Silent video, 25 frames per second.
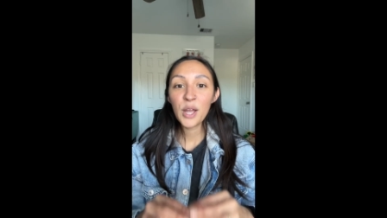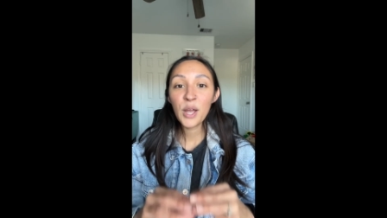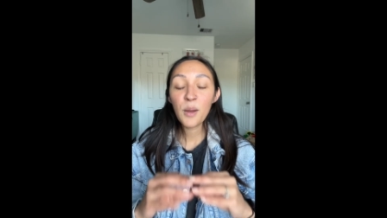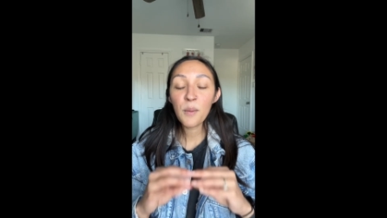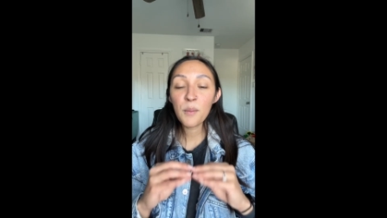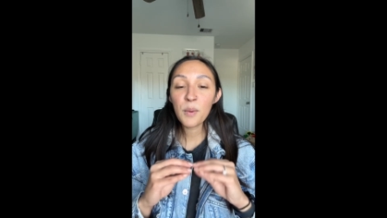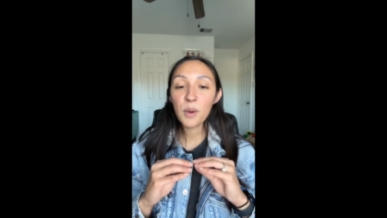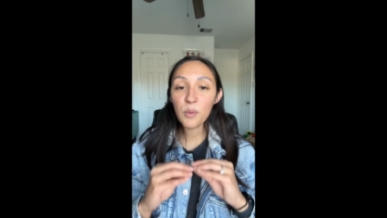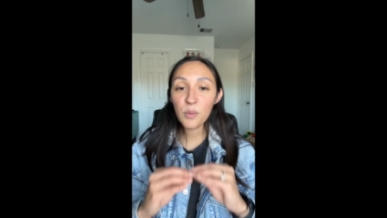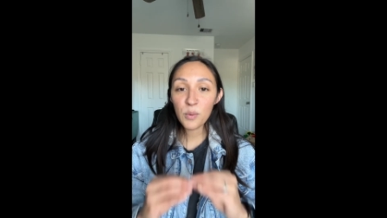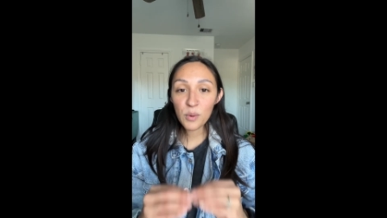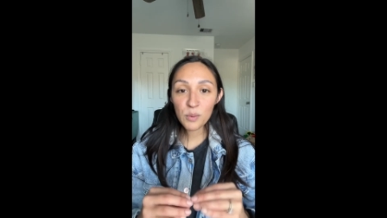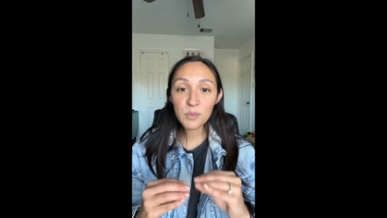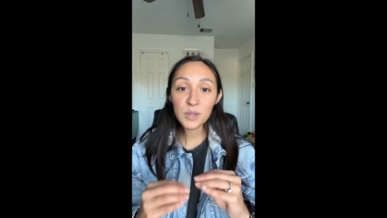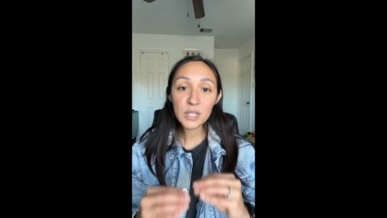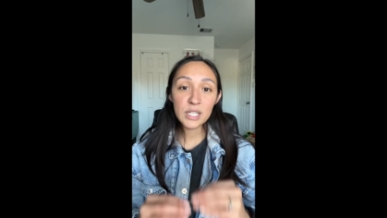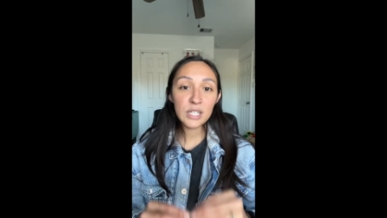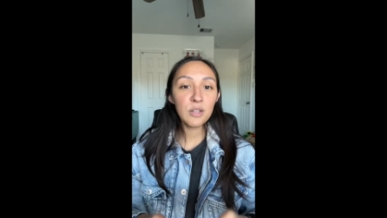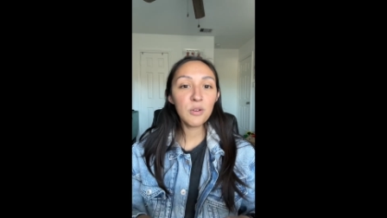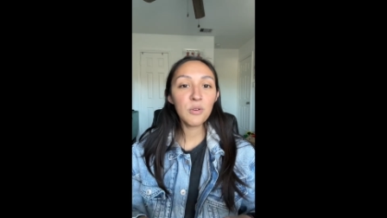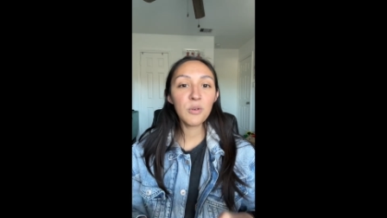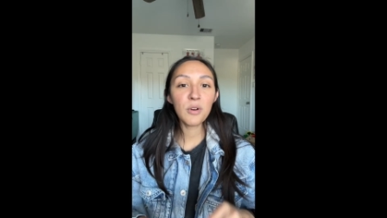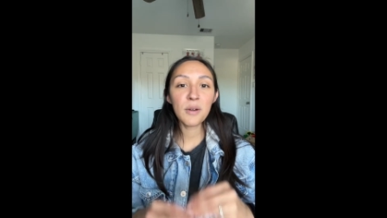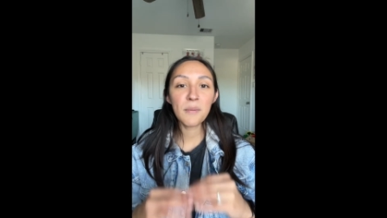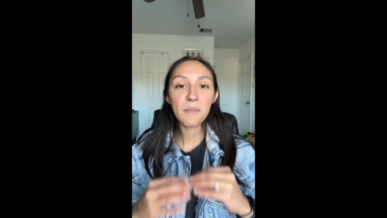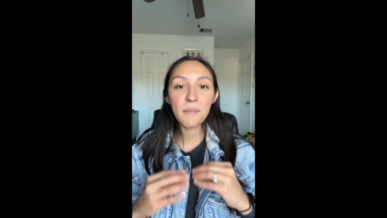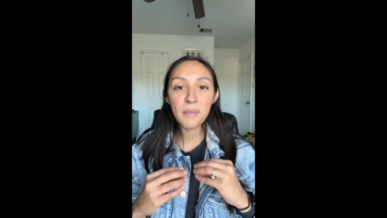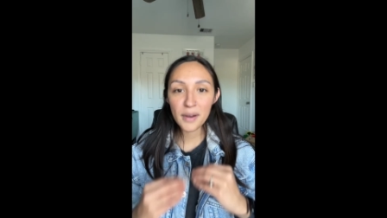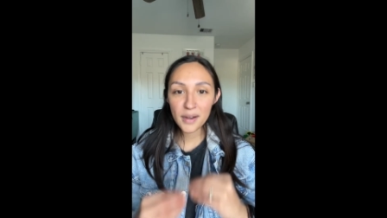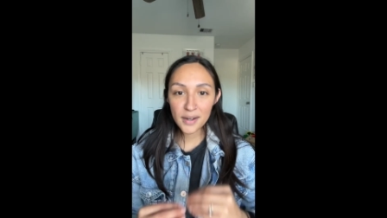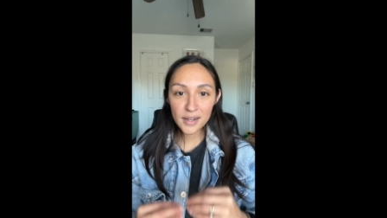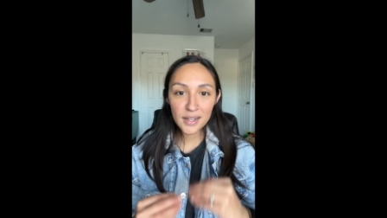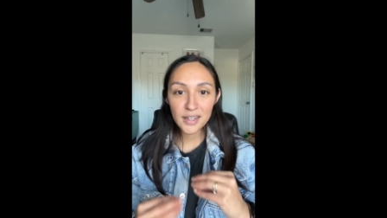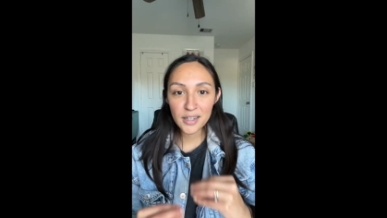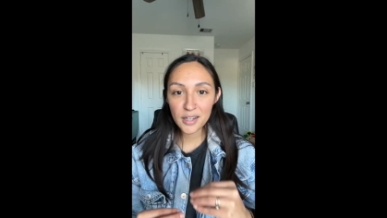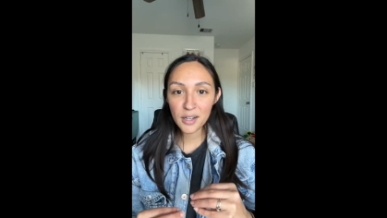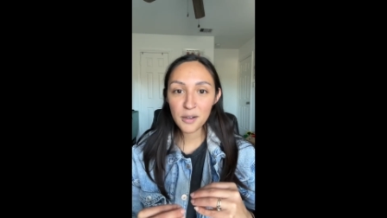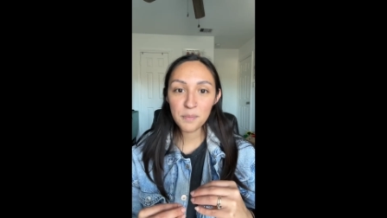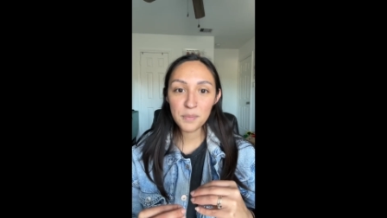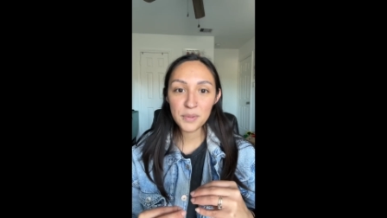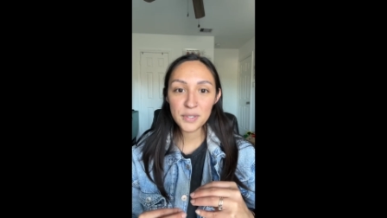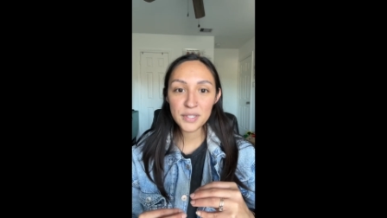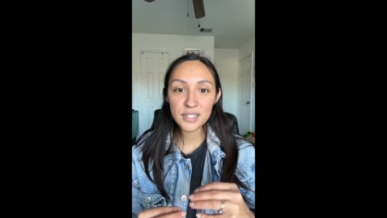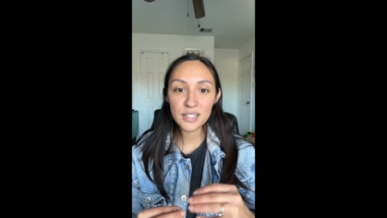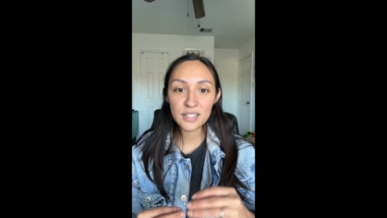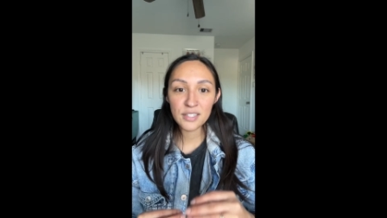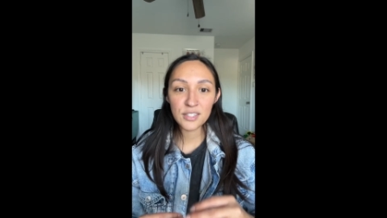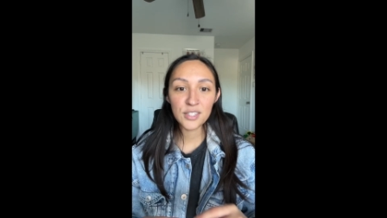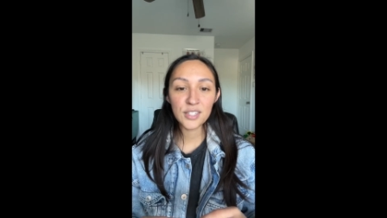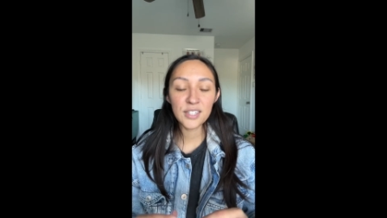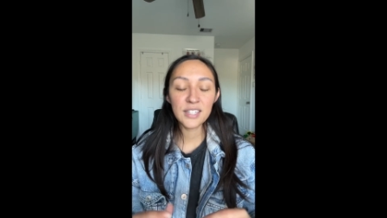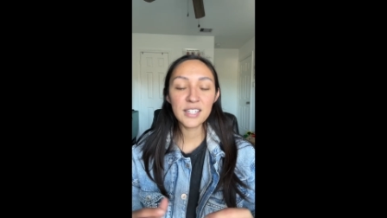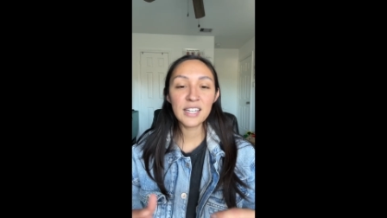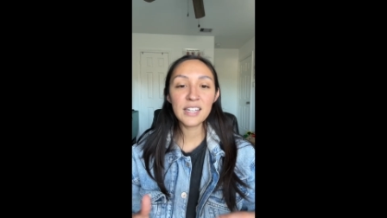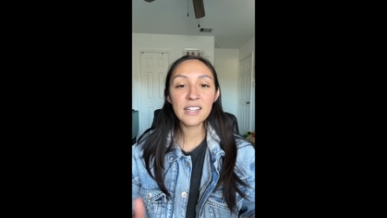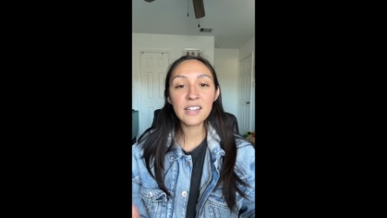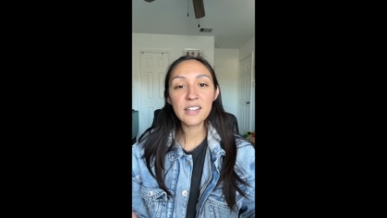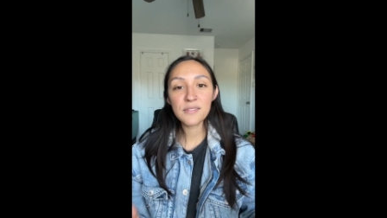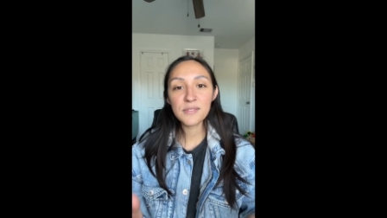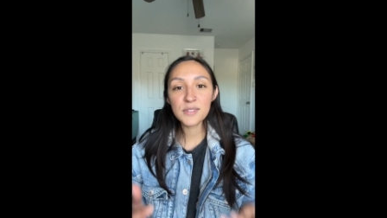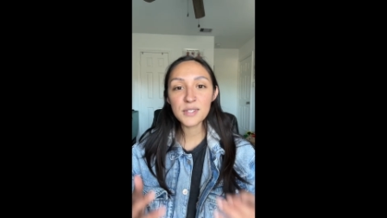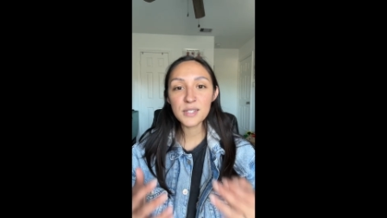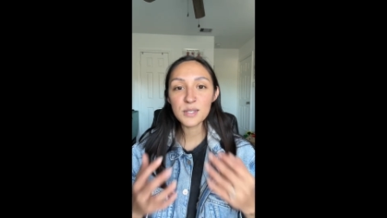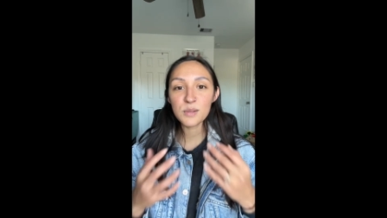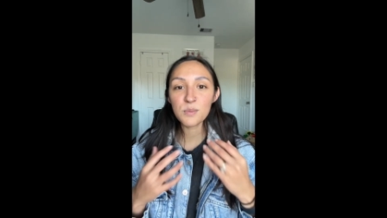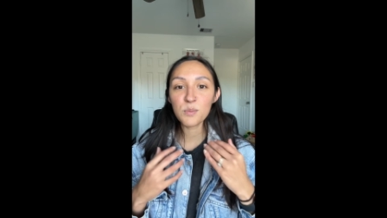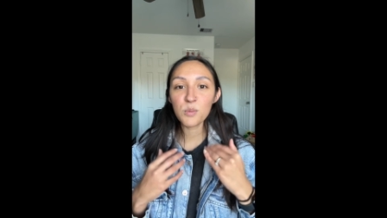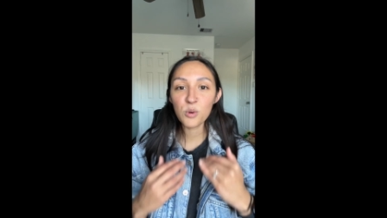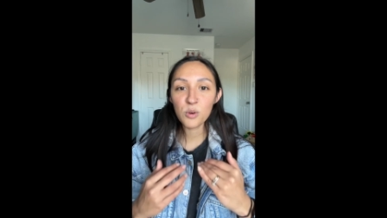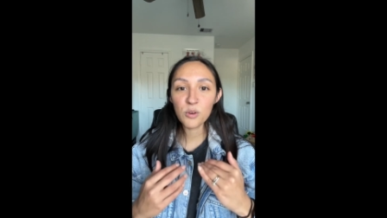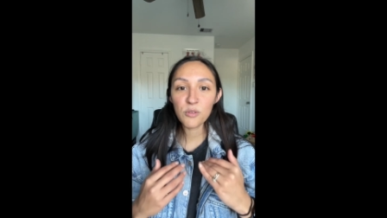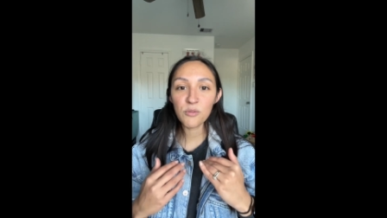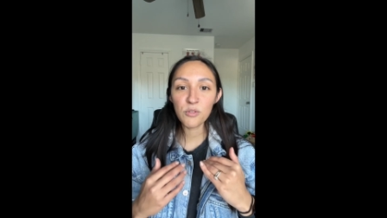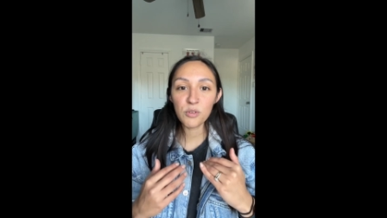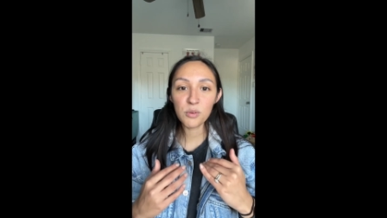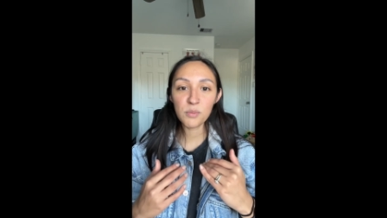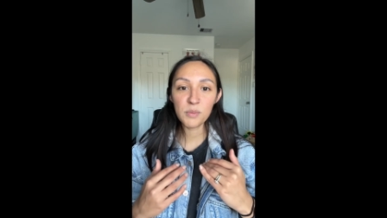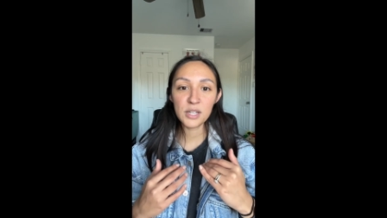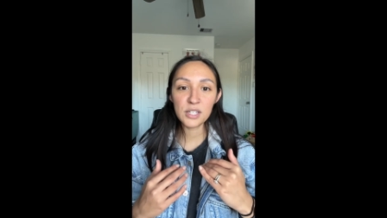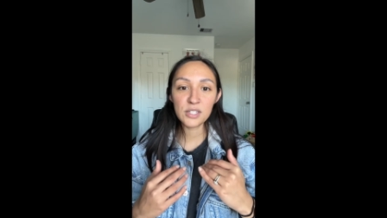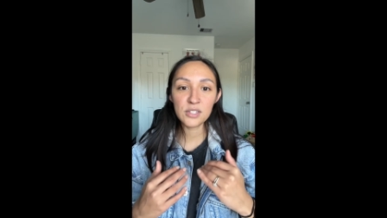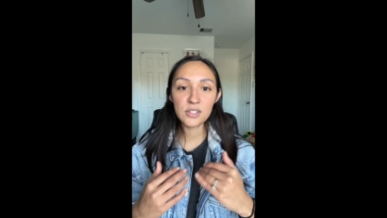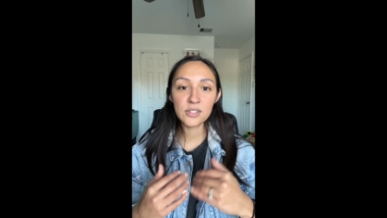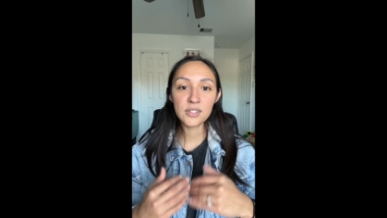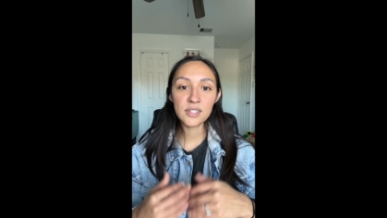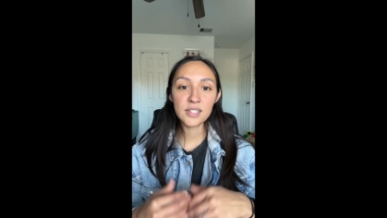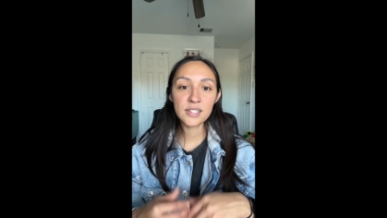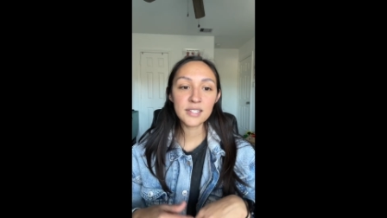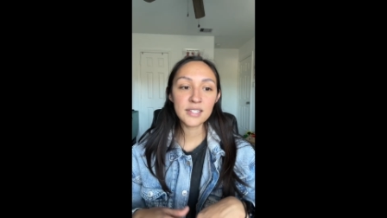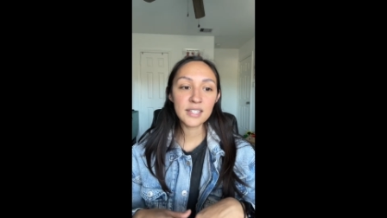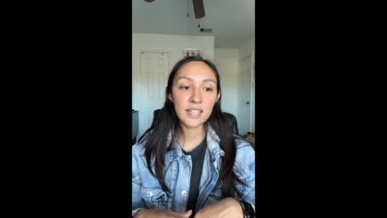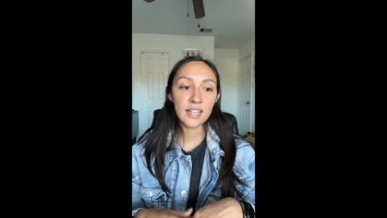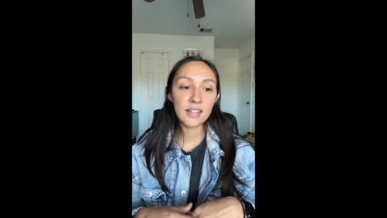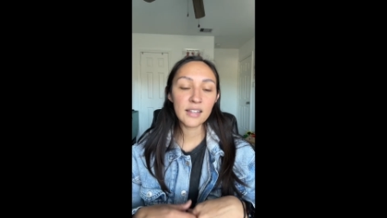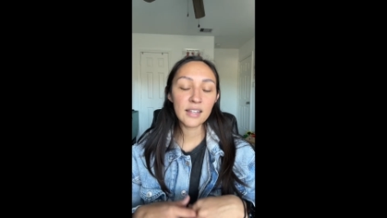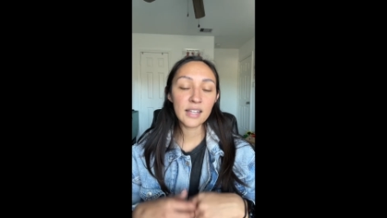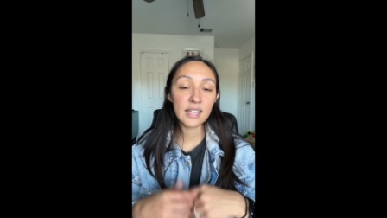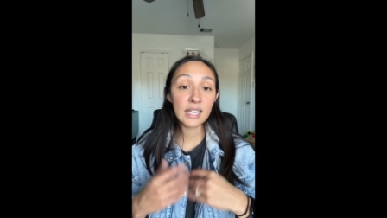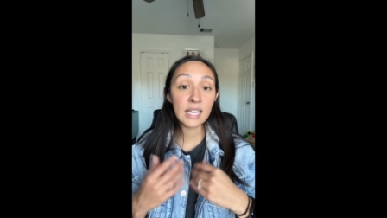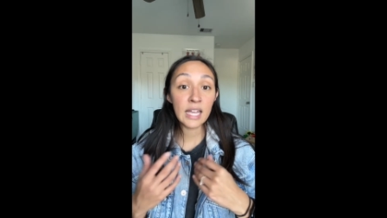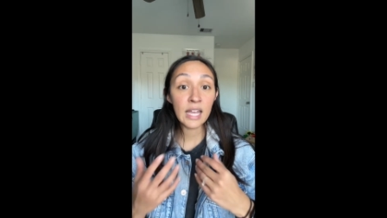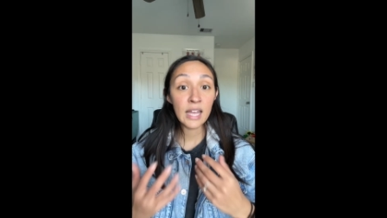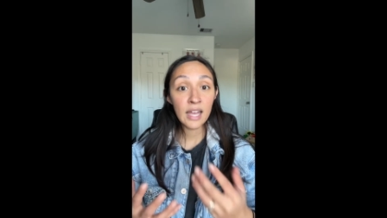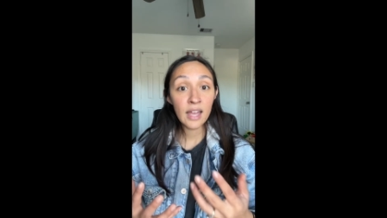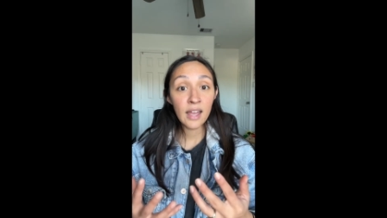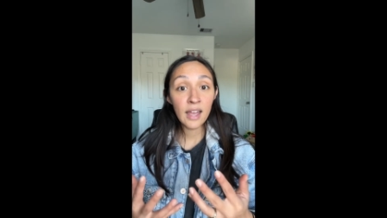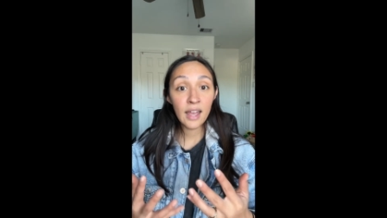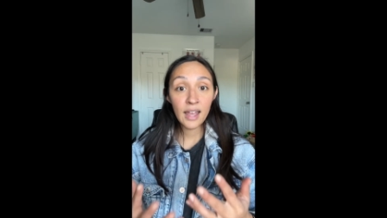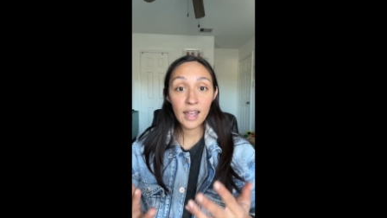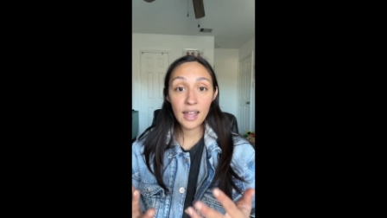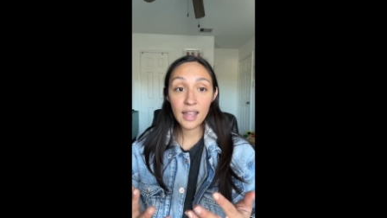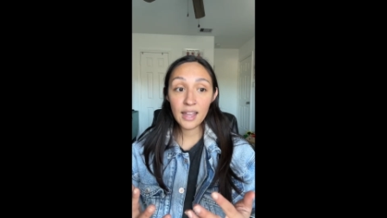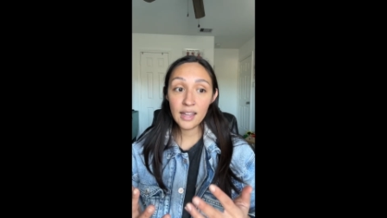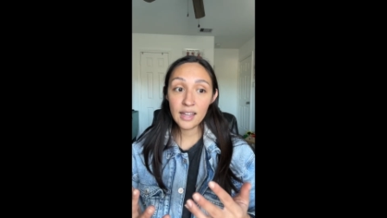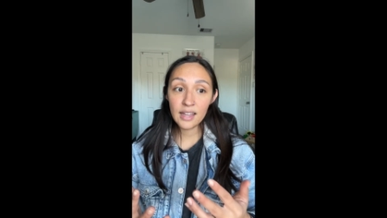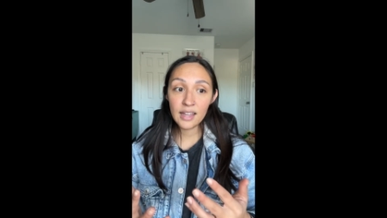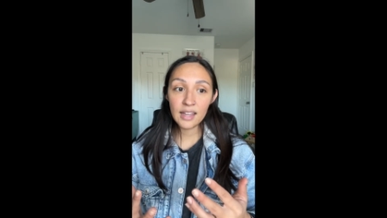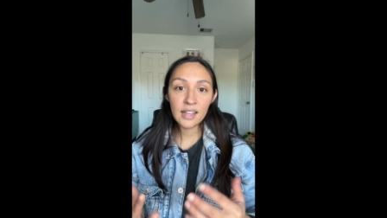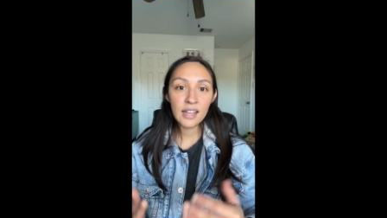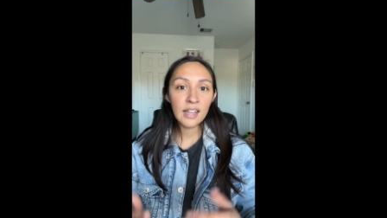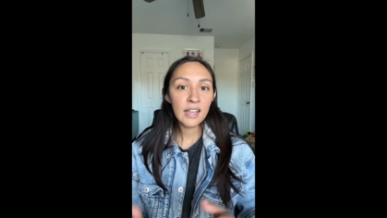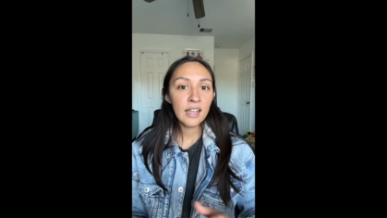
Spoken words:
But when we know our body composition, it gives us more information to say like, hey,